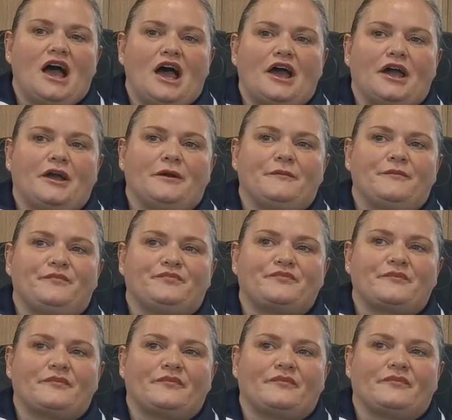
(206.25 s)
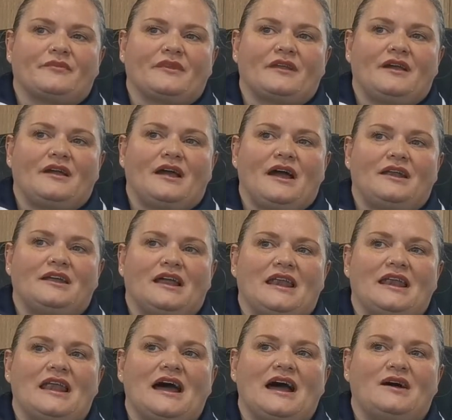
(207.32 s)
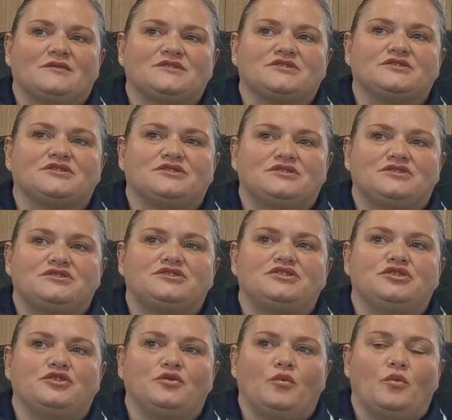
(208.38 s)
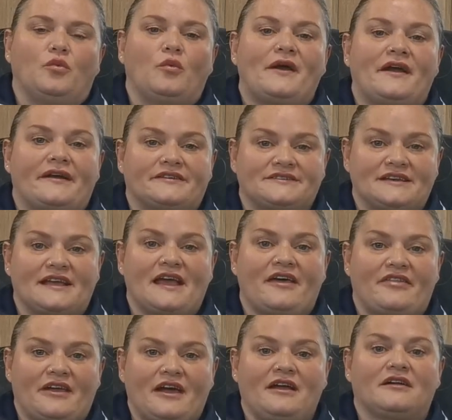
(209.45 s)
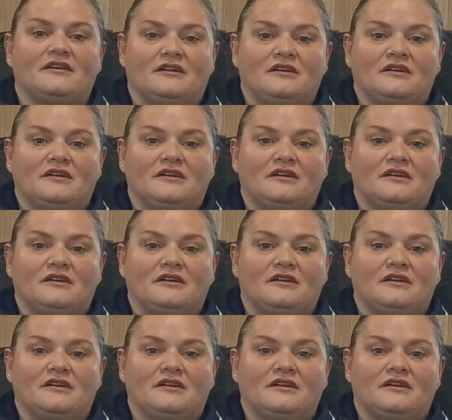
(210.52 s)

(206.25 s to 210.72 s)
and it allows us to work together